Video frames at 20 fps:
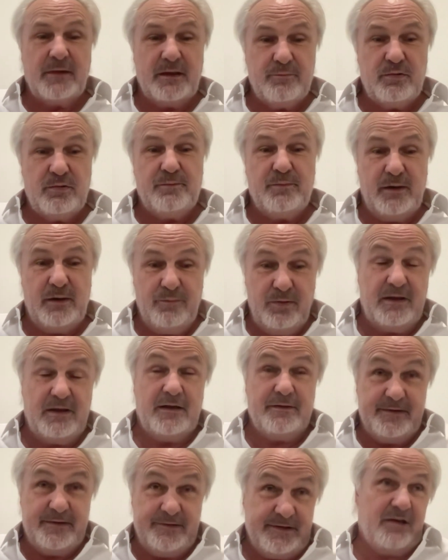But maybe
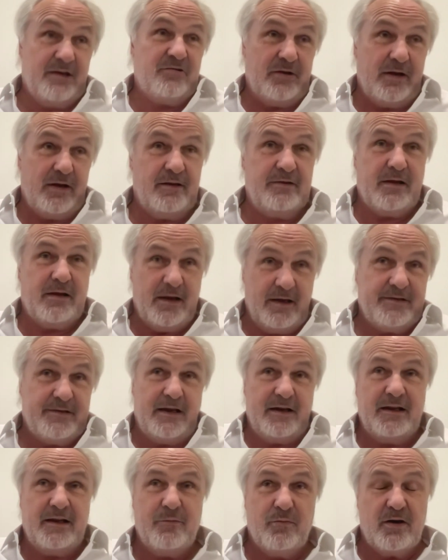that is
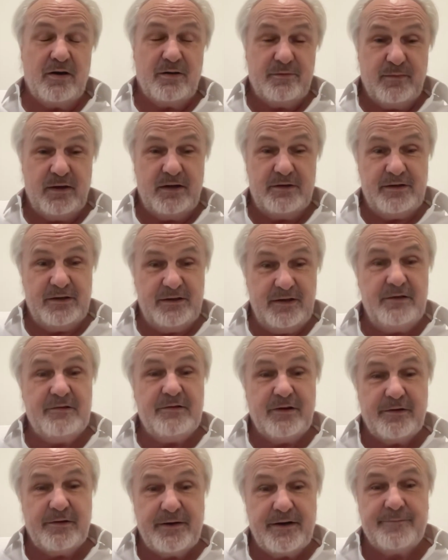exactly why it makes it
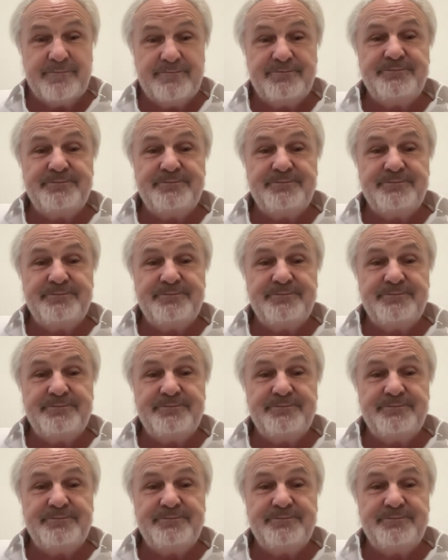easier there.